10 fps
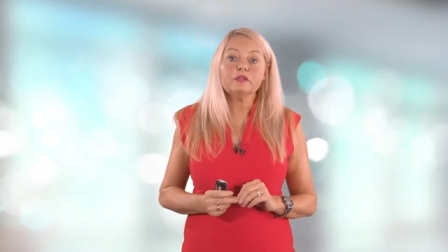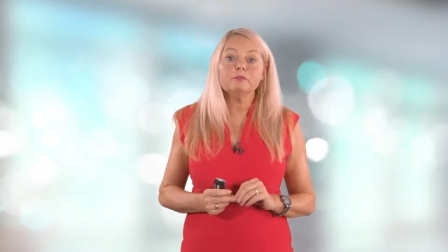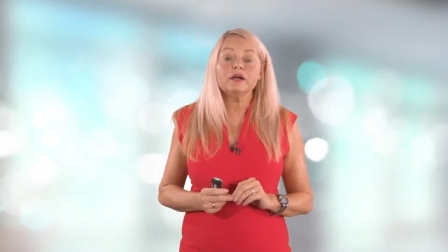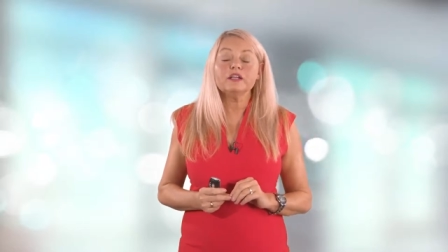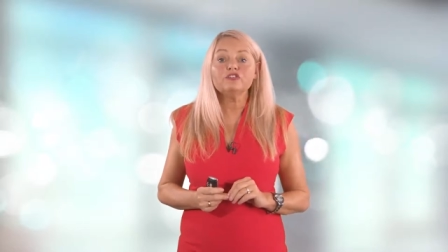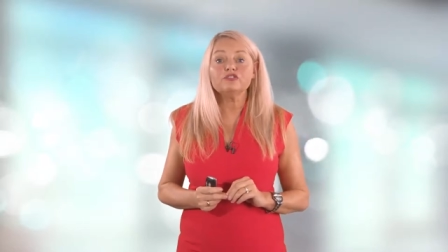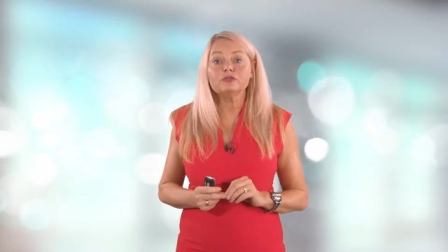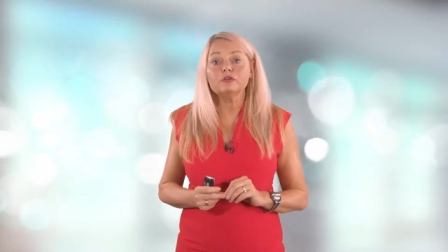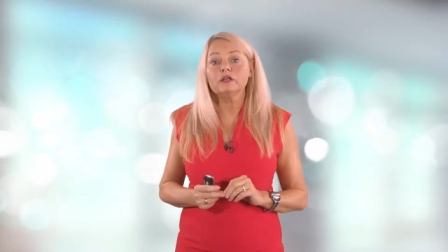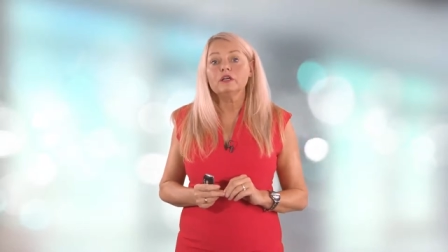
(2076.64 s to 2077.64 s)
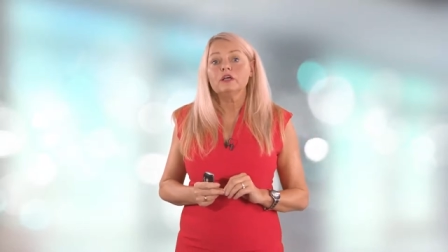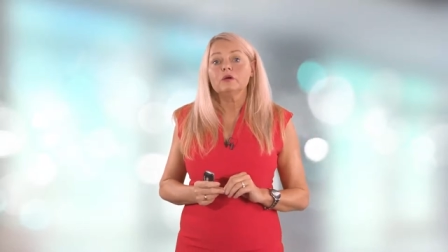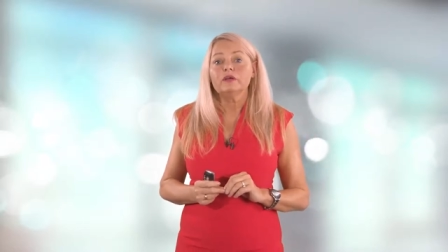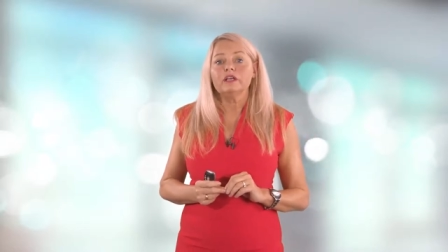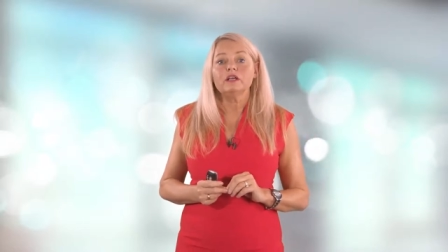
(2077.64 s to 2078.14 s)
by ensuring
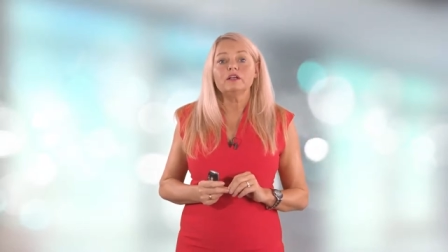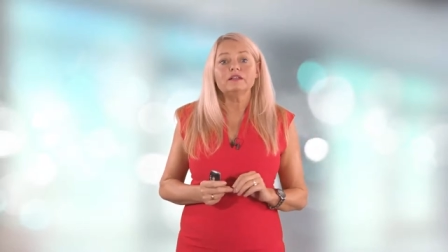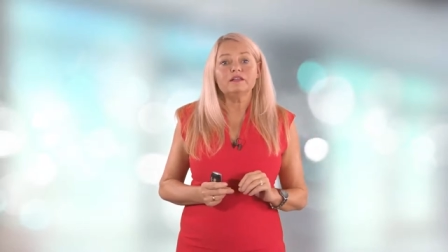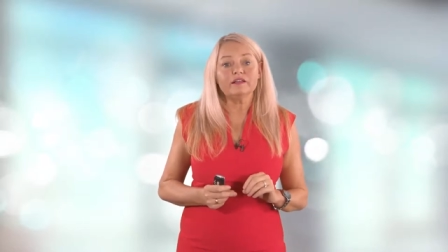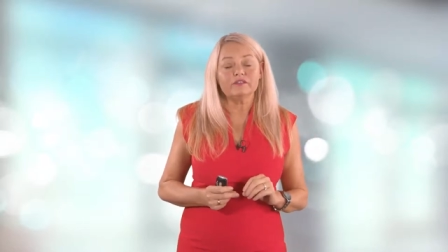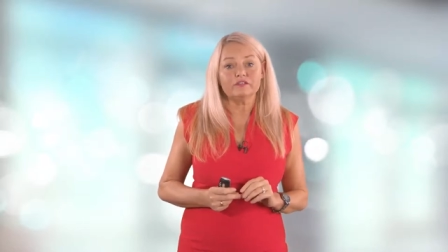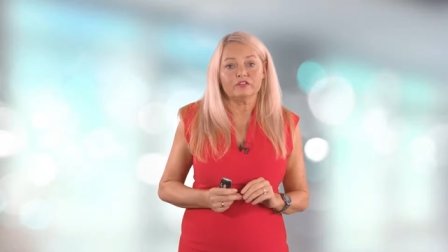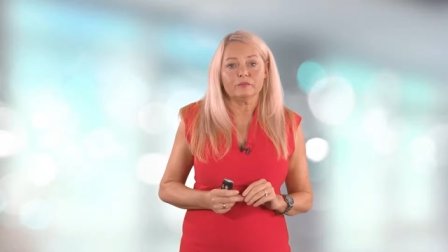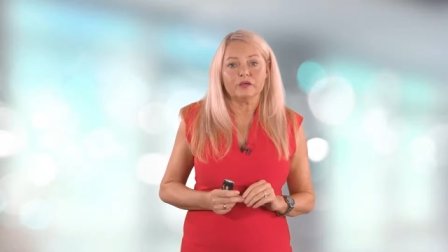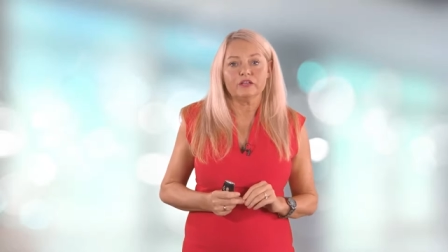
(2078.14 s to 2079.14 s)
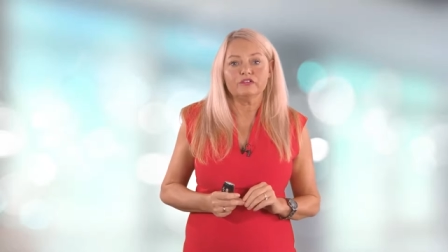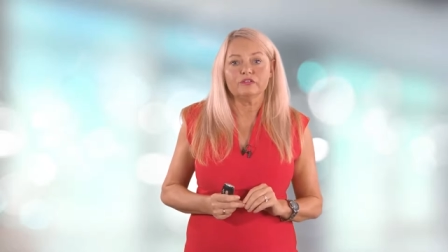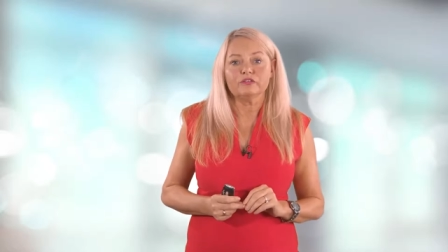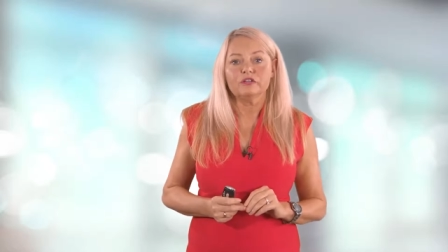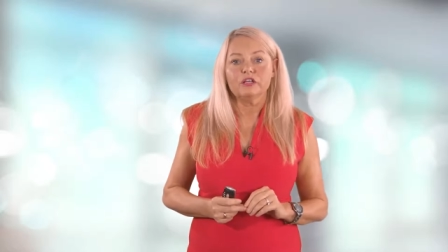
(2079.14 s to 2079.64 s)
we listen to the
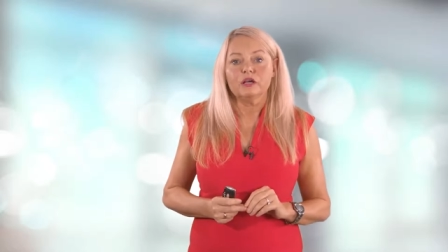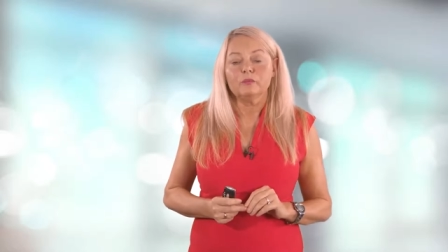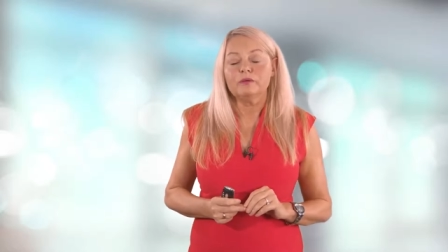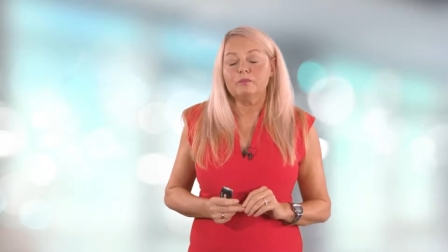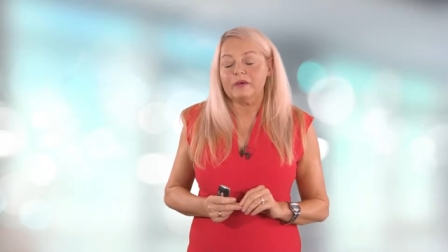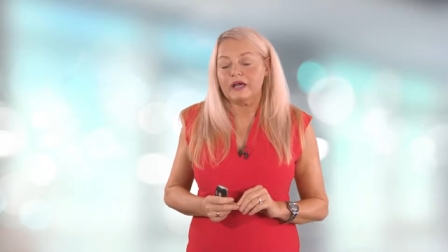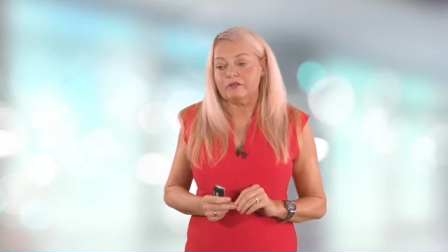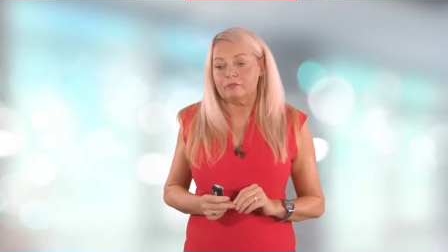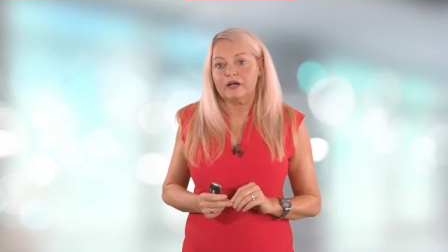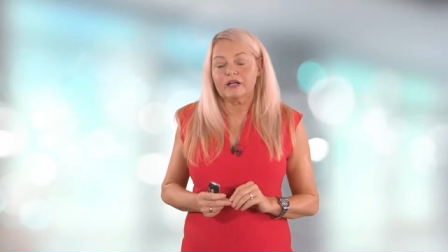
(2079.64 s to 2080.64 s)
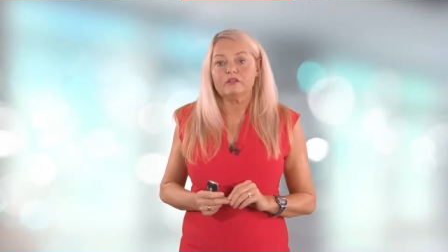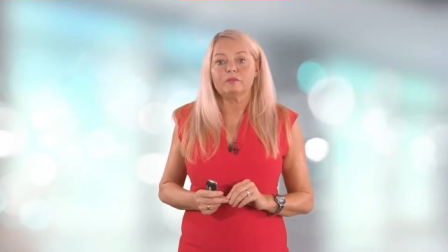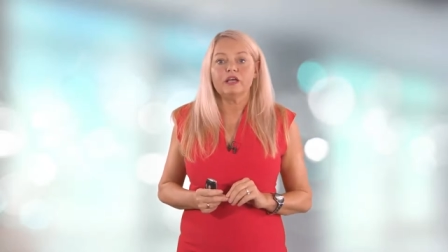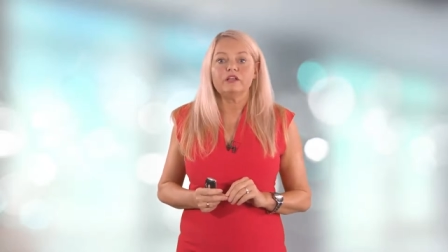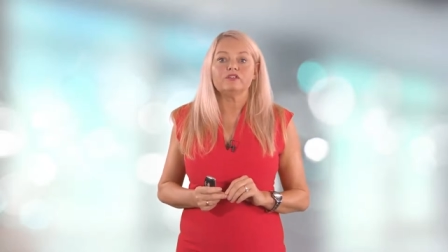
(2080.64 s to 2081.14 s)
patient and we bear in mind the
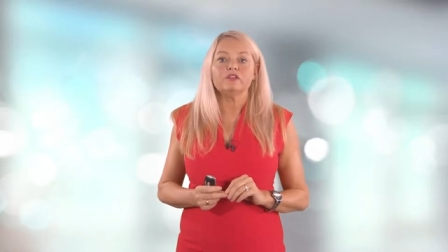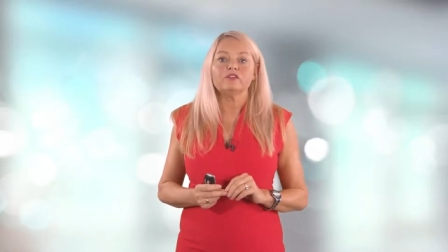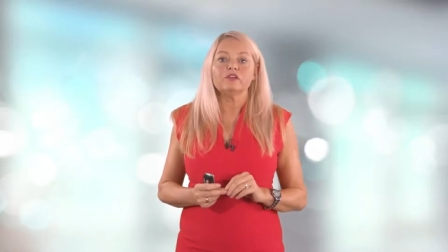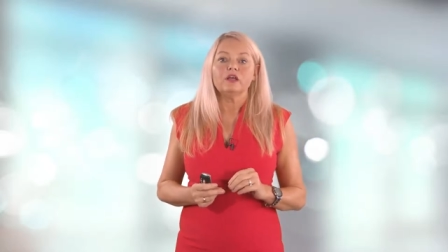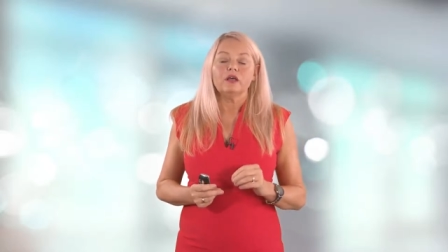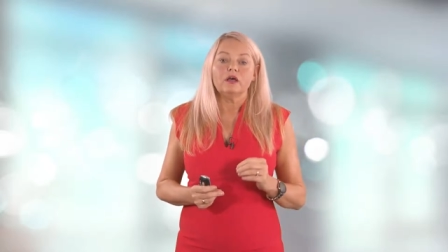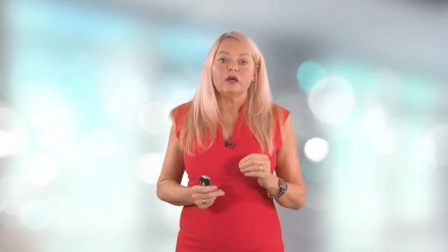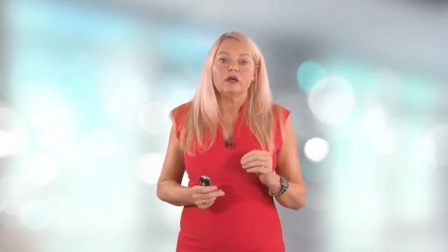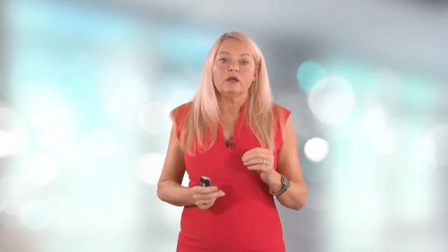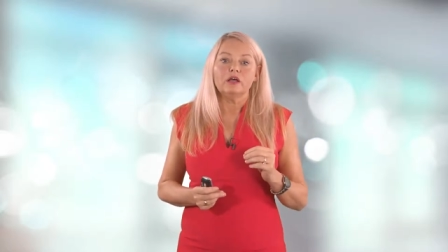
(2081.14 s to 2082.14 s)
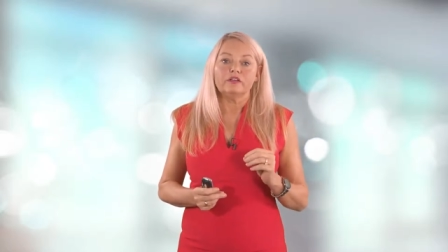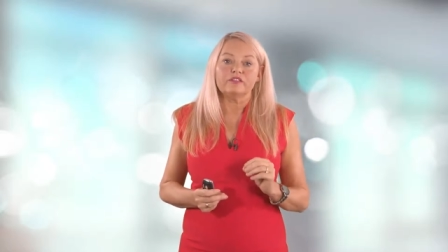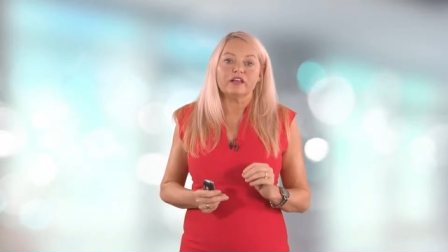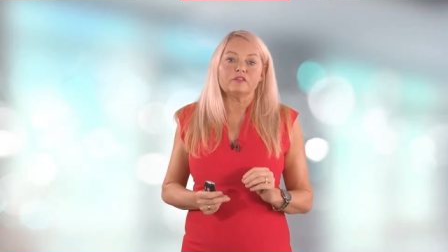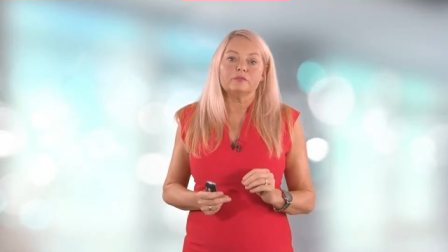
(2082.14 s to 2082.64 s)
patient's Uh,
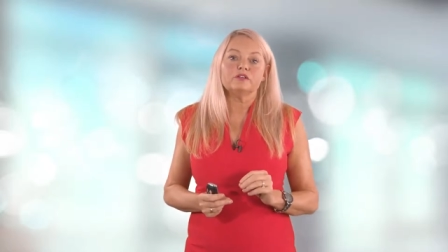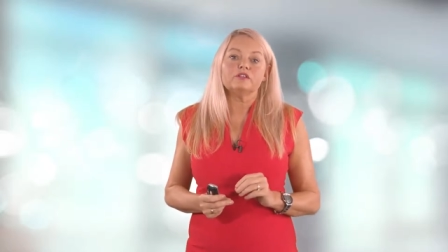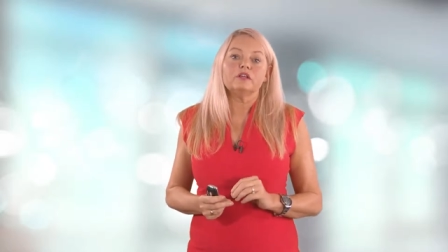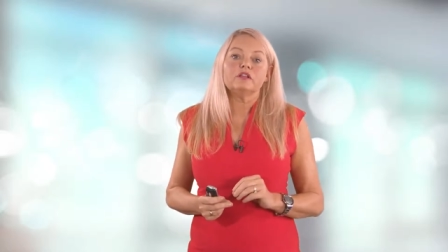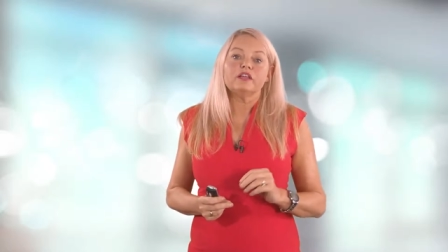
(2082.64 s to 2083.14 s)
assessment,